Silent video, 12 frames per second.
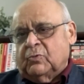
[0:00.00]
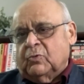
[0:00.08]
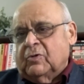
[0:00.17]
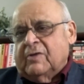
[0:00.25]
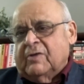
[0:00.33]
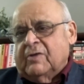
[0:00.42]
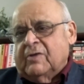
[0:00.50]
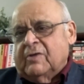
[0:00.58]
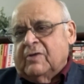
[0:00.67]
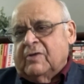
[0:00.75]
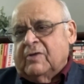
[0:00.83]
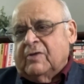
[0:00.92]
everything
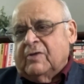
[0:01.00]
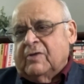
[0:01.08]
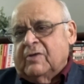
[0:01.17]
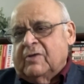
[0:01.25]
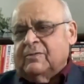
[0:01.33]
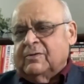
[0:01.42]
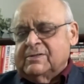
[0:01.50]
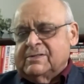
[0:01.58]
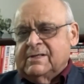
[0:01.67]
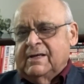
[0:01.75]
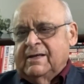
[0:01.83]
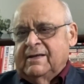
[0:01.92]
good was
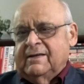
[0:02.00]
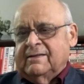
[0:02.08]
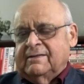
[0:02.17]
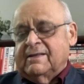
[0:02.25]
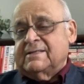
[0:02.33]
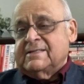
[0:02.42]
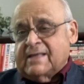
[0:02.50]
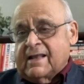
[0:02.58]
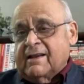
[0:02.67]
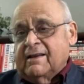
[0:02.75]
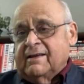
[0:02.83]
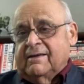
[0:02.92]

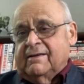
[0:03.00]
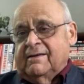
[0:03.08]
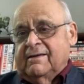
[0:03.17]
necessarily